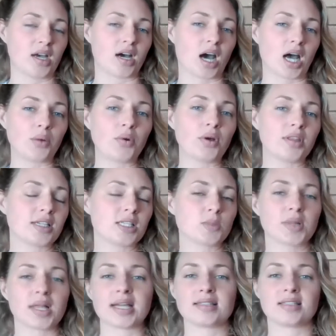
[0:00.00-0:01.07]
I want this
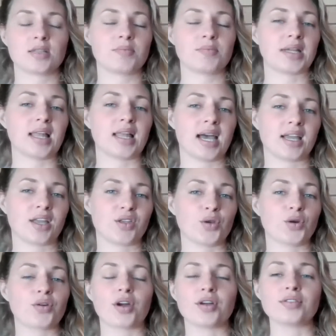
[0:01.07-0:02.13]
place to be like
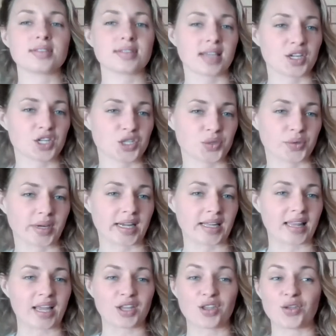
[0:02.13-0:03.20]
your own sanctuary.
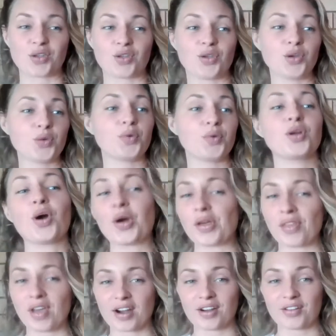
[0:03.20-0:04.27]
Like you would go
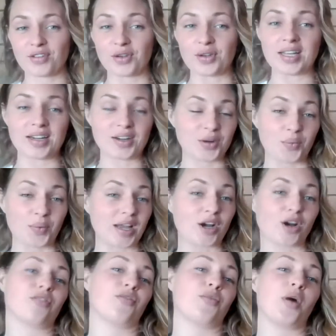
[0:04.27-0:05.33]
there if you needed a week
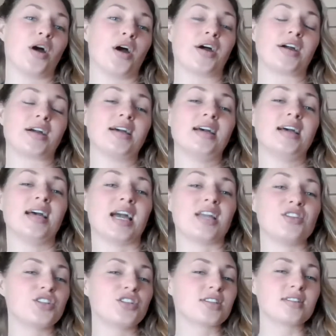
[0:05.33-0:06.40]
off work
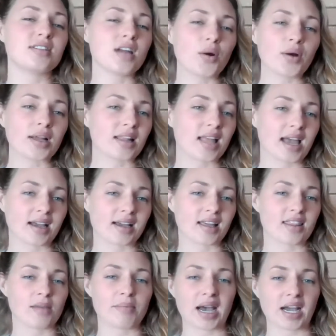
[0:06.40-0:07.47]
and you just know it like
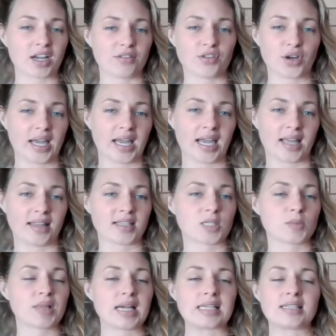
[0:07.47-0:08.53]
the back of your hand. This
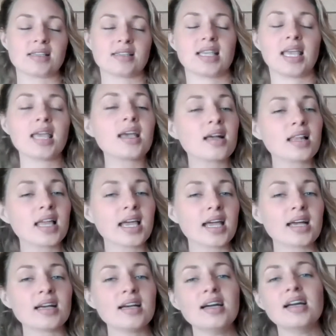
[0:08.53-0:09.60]
place is
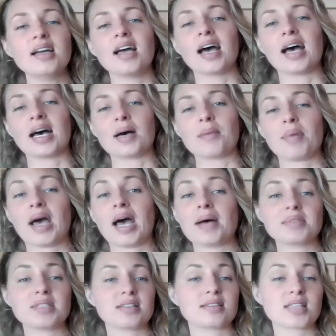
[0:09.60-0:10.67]
healing.
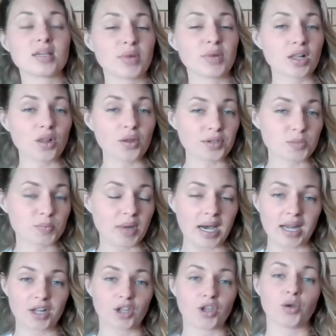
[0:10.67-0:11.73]
Perhaps it's somewhere close
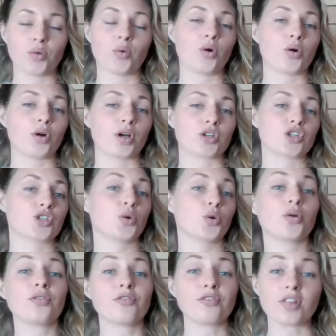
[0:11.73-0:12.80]
by to you or a
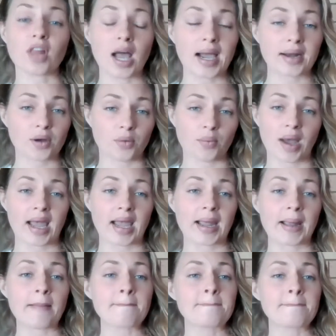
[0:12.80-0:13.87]
short flight away.